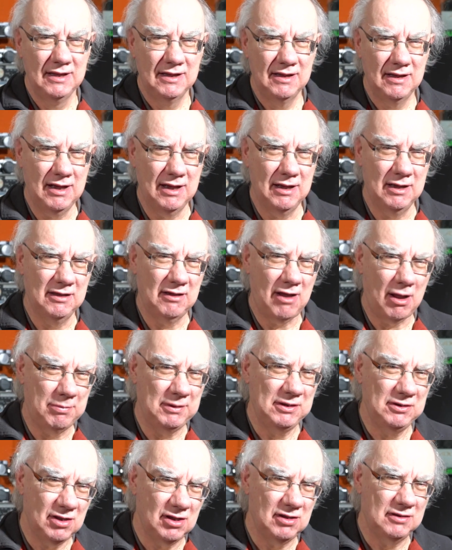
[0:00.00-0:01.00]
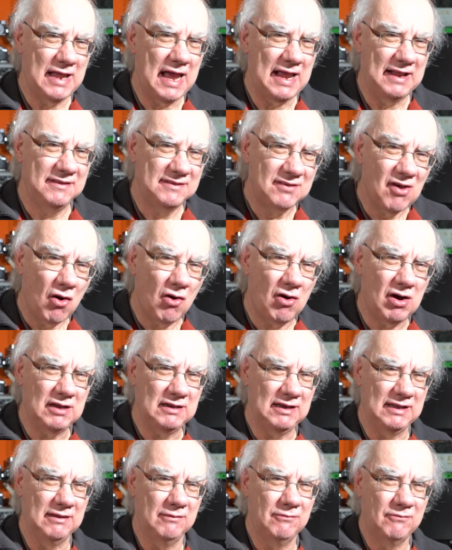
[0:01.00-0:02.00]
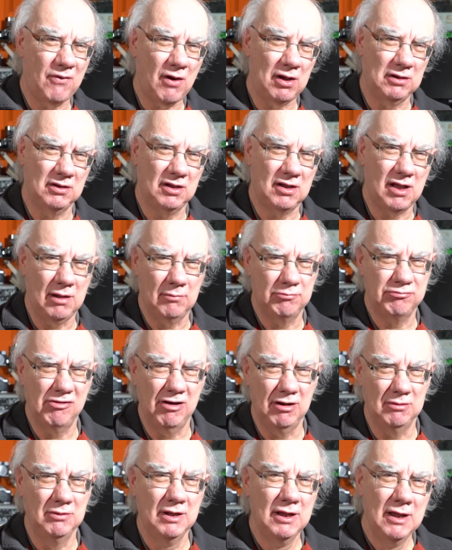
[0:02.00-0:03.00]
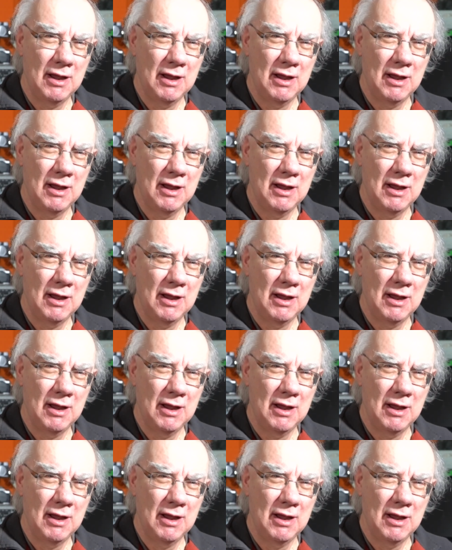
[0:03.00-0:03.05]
Uh, I've been doing that entirely in Final Cut Pro,